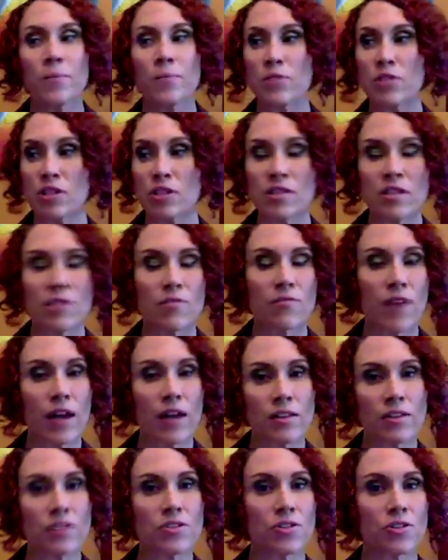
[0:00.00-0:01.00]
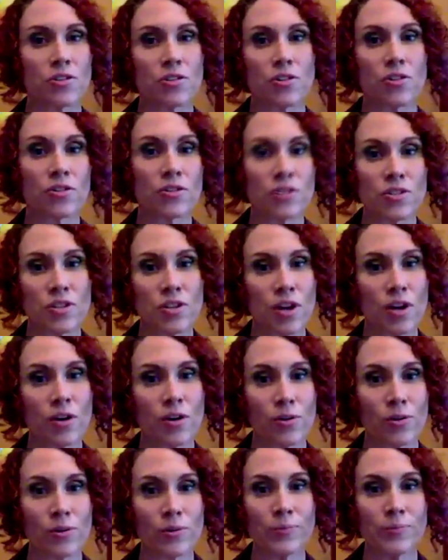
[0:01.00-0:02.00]
Just the fact that your girls
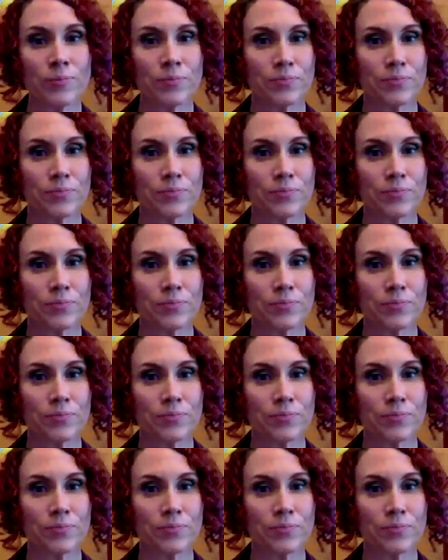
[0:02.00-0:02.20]
know